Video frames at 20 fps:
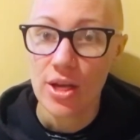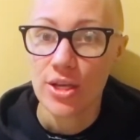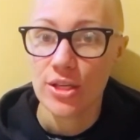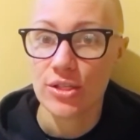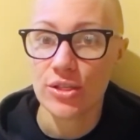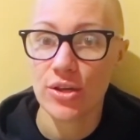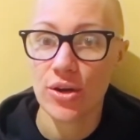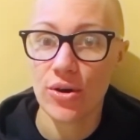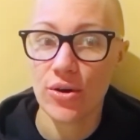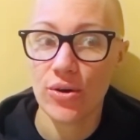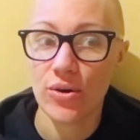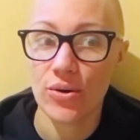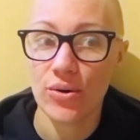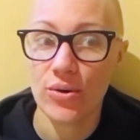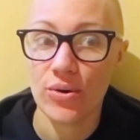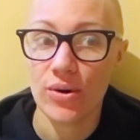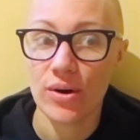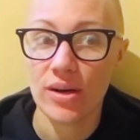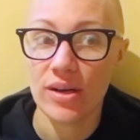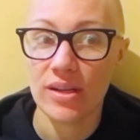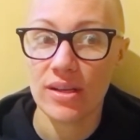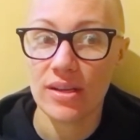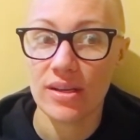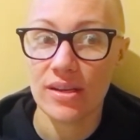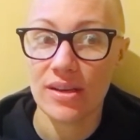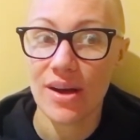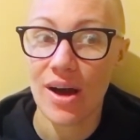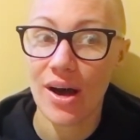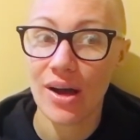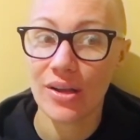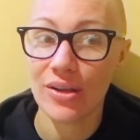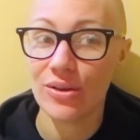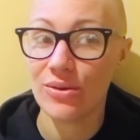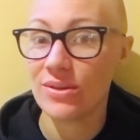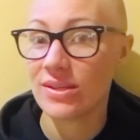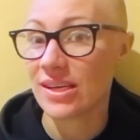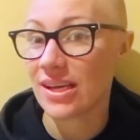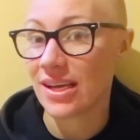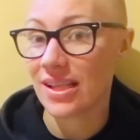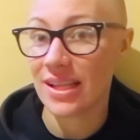So not
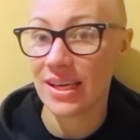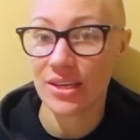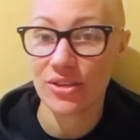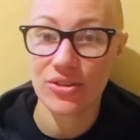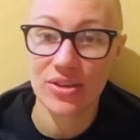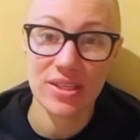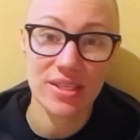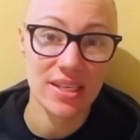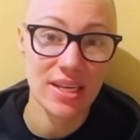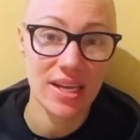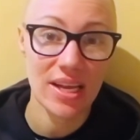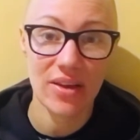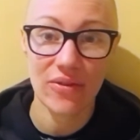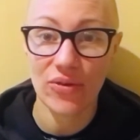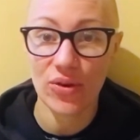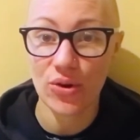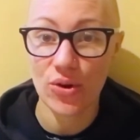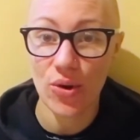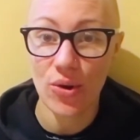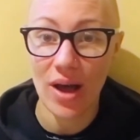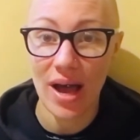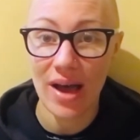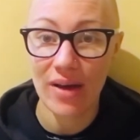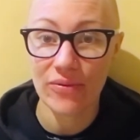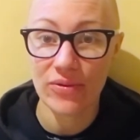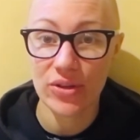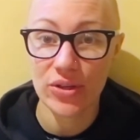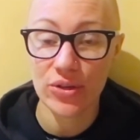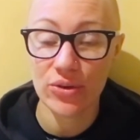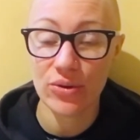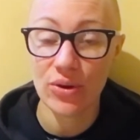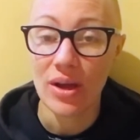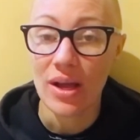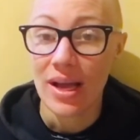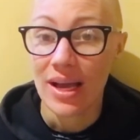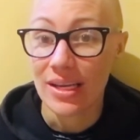using electricity if you don't have to,